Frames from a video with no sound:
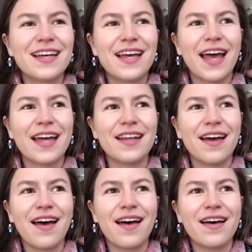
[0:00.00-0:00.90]
And
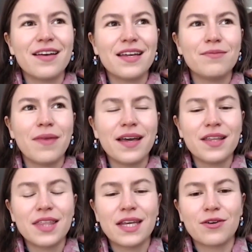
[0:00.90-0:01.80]
in my
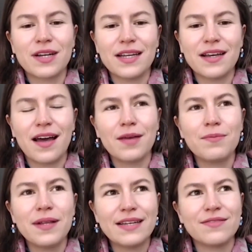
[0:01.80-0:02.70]
theory, I
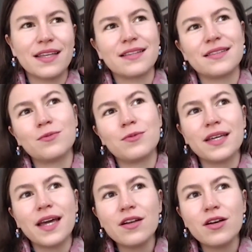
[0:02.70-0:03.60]
believe that we
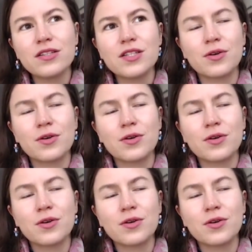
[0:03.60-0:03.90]
can also